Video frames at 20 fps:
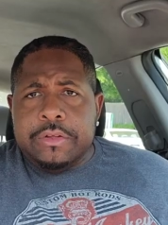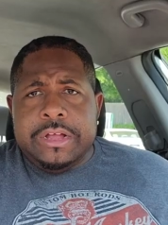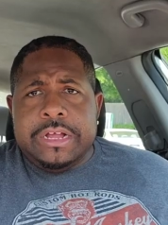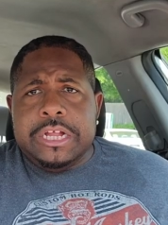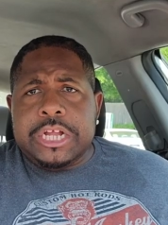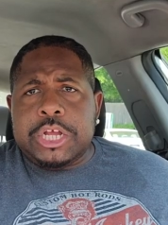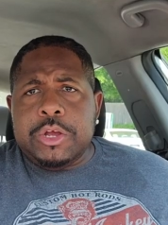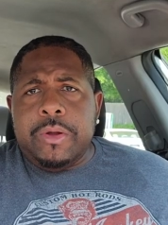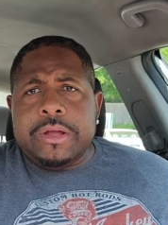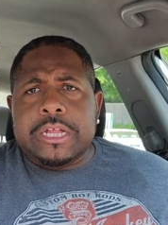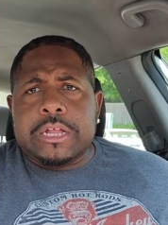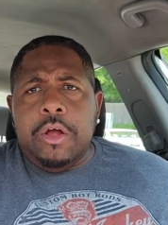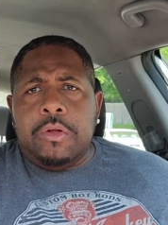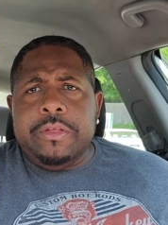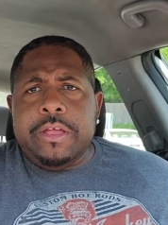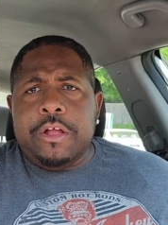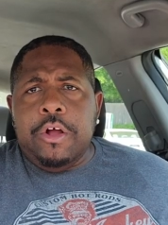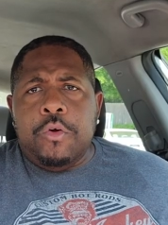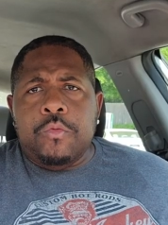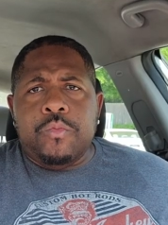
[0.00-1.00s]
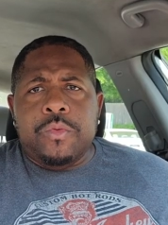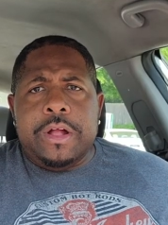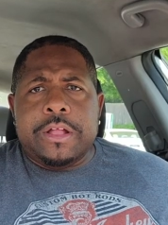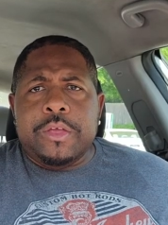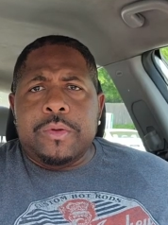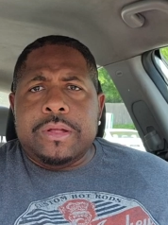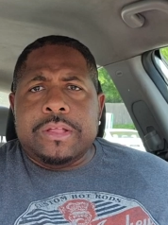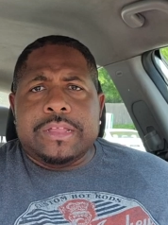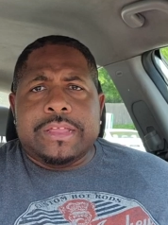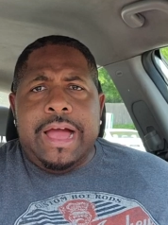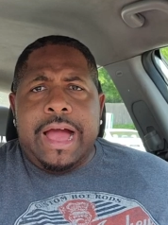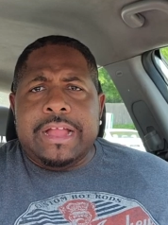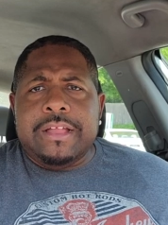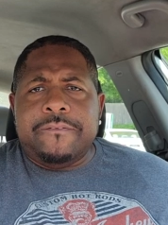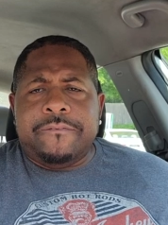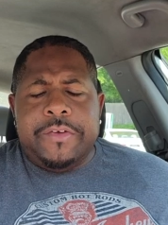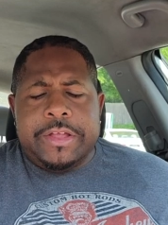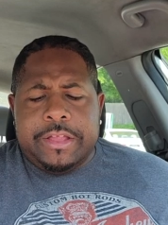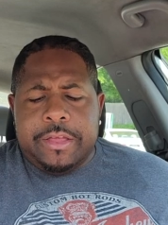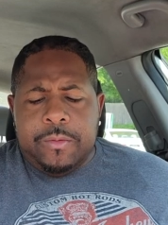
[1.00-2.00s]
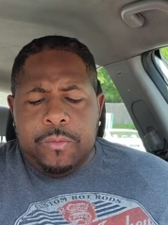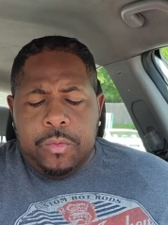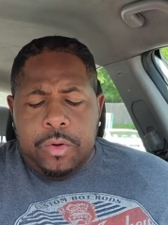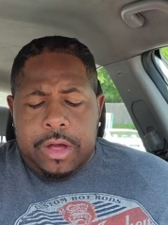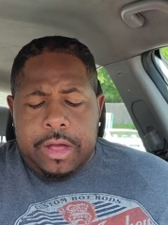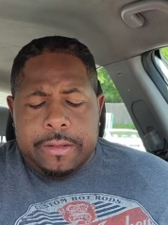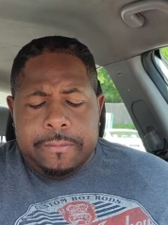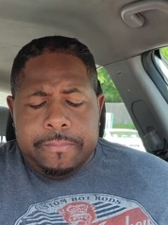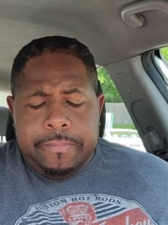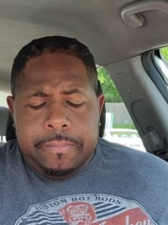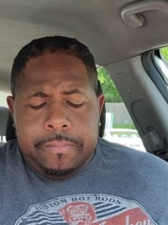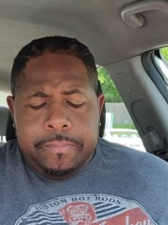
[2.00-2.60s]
So these joints only gonna run you a dollar fifty-one